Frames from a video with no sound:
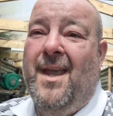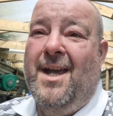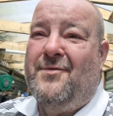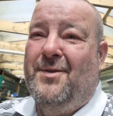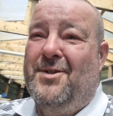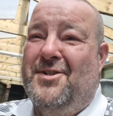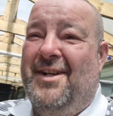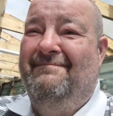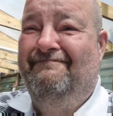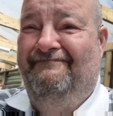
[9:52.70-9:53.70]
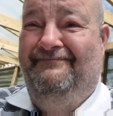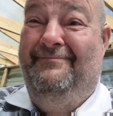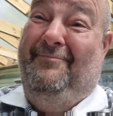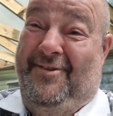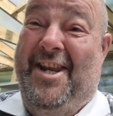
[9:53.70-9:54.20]
Yeah, he's filled it in.
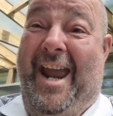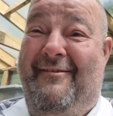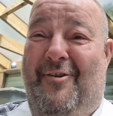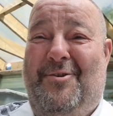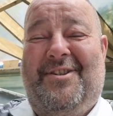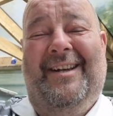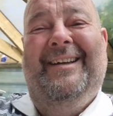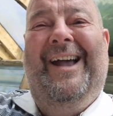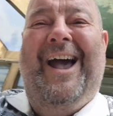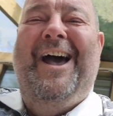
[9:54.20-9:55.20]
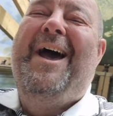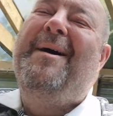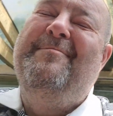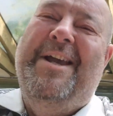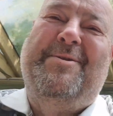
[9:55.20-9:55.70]
Yeah,
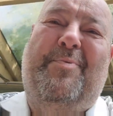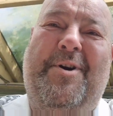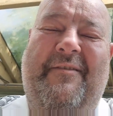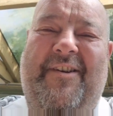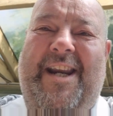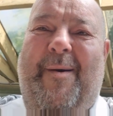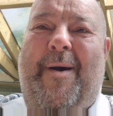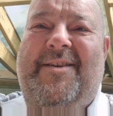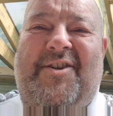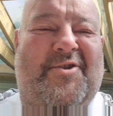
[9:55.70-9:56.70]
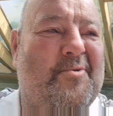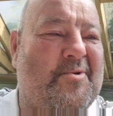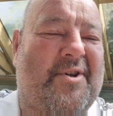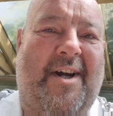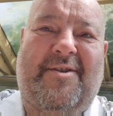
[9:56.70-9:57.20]
right. He's putting a video out at some
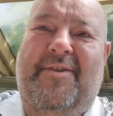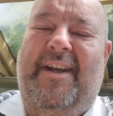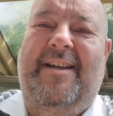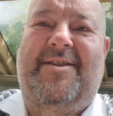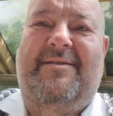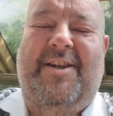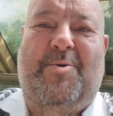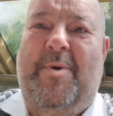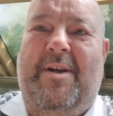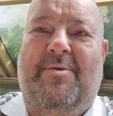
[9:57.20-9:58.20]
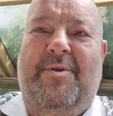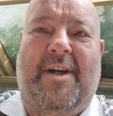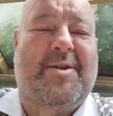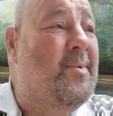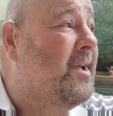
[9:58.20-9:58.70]
stage. I think it's this week or
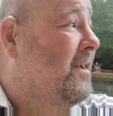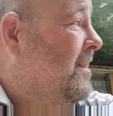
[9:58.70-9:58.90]
next week.